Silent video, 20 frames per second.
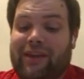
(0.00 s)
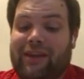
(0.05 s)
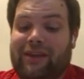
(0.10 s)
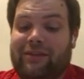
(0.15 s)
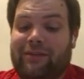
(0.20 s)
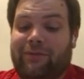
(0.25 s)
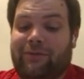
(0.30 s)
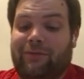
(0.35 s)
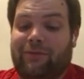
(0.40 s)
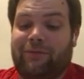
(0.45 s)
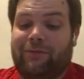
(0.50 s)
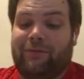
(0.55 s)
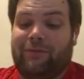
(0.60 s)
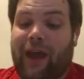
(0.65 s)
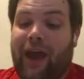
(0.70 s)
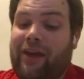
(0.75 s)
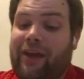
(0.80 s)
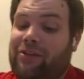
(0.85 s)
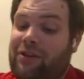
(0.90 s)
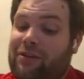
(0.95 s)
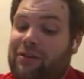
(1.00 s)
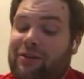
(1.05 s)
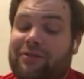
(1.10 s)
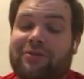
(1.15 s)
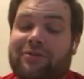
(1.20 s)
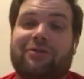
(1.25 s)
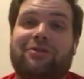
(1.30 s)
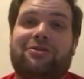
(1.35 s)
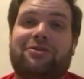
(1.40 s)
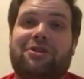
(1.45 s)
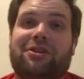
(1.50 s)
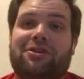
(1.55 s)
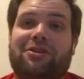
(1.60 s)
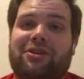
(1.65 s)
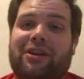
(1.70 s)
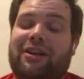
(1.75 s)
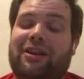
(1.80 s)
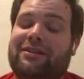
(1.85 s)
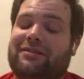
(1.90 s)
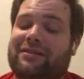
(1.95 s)
If I think there's a legit
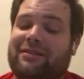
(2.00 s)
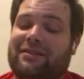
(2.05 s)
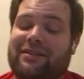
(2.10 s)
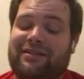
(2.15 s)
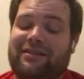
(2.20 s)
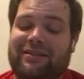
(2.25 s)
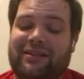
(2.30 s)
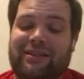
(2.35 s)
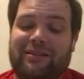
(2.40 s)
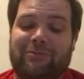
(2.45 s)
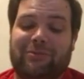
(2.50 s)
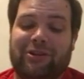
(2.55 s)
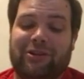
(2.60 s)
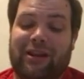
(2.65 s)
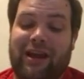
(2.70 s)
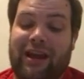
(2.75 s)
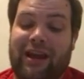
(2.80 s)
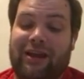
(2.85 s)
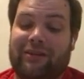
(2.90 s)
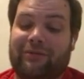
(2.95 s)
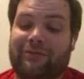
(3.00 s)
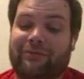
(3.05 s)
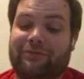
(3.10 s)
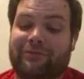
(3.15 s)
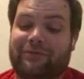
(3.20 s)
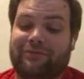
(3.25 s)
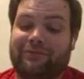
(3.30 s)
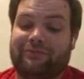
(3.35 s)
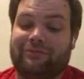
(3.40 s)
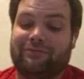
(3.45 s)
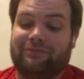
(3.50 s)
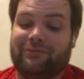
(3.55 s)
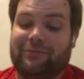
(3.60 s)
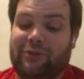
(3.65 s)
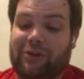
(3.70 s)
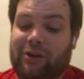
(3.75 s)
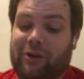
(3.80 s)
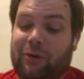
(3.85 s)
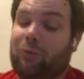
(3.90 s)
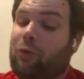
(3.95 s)
chance that this team could have,
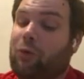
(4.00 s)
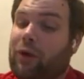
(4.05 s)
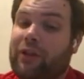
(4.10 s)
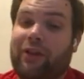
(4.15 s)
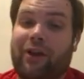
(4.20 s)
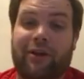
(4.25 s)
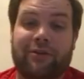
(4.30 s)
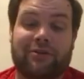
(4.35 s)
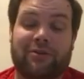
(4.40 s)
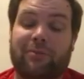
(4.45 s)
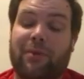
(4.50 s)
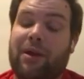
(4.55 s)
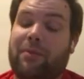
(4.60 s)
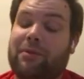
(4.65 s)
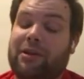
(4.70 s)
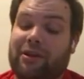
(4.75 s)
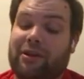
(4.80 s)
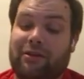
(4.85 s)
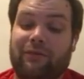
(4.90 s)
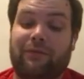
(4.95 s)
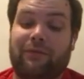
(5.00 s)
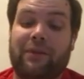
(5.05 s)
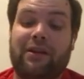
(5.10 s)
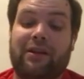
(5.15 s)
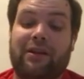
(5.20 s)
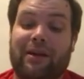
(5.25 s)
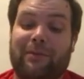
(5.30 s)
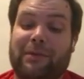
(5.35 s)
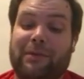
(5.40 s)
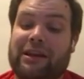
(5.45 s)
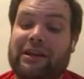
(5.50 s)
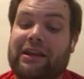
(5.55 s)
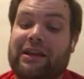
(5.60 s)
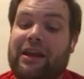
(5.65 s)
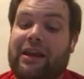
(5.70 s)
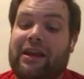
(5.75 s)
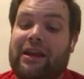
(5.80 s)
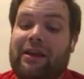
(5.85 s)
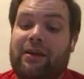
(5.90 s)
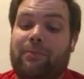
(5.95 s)
you know, one loss or maybe undefeated. I mean,
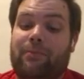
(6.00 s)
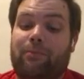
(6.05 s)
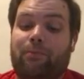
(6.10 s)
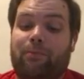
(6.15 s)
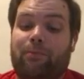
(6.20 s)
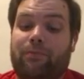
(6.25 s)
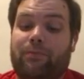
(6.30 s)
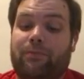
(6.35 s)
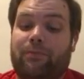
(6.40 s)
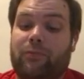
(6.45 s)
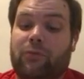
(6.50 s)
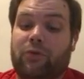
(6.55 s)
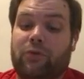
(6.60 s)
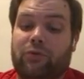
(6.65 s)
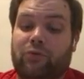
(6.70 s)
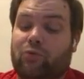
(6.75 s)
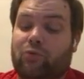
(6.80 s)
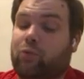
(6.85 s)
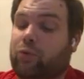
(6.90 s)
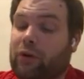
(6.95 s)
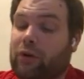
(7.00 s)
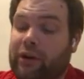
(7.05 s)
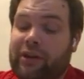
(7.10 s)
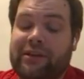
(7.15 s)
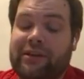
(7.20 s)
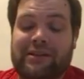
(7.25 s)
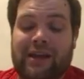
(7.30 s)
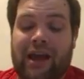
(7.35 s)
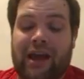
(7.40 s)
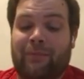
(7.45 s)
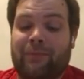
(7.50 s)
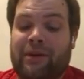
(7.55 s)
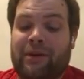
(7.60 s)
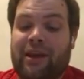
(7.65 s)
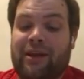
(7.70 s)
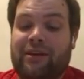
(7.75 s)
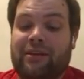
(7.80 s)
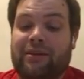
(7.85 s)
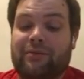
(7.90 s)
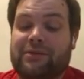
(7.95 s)
really
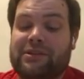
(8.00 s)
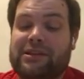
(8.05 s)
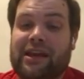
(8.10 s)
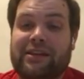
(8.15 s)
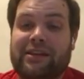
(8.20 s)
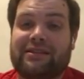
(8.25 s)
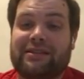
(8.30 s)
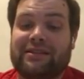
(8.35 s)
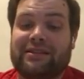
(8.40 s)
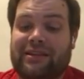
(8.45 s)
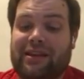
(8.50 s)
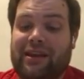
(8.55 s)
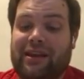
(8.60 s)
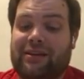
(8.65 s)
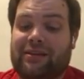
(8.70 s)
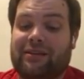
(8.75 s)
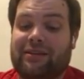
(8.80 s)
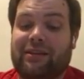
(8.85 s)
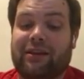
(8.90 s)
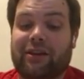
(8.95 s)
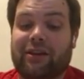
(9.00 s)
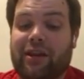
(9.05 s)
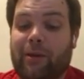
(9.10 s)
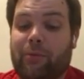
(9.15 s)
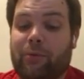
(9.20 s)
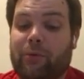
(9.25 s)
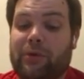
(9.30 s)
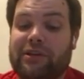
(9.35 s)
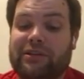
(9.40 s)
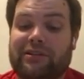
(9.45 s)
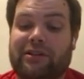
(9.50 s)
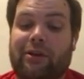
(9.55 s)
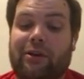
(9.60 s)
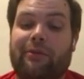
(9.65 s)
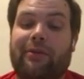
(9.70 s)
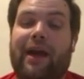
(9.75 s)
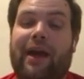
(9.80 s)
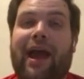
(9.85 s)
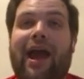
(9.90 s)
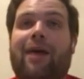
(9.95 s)
dominated Texas Tech, and then a couple weeks ago
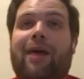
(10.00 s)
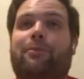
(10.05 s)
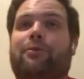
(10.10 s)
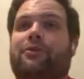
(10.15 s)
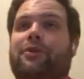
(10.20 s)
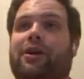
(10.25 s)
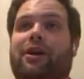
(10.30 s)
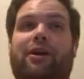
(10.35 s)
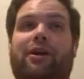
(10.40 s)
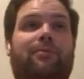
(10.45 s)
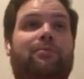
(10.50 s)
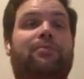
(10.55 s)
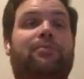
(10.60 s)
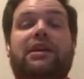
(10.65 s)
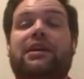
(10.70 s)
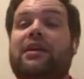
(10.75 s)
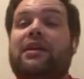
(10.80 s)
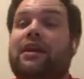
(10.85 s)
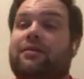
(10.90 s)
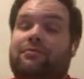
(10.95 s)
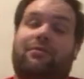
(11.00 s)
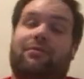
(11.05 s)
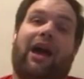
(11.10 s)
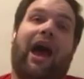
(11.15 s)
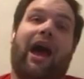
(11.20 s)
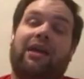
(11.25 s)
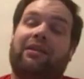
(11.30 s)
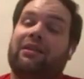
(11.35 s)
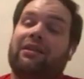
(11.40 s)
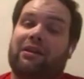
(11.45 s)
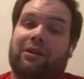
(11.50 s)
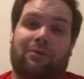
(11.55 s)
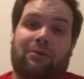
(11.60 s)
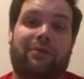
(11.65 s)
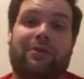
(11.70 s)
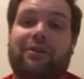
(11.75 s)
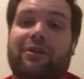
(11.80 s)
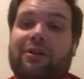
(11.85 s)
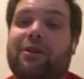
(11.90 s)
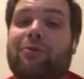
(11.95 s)
in the Apple Cup, beat a
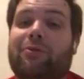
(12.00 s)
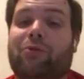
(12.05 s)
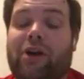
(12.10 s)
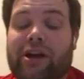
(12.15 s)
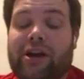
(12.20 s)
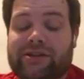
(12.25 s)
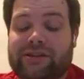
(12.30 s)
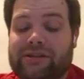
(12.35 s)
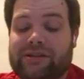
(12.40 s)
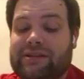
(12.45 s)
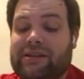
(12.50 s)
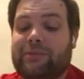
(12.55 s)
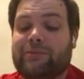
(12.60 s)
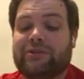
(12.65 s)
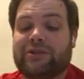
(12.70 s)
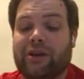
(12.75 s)
really good Washington team.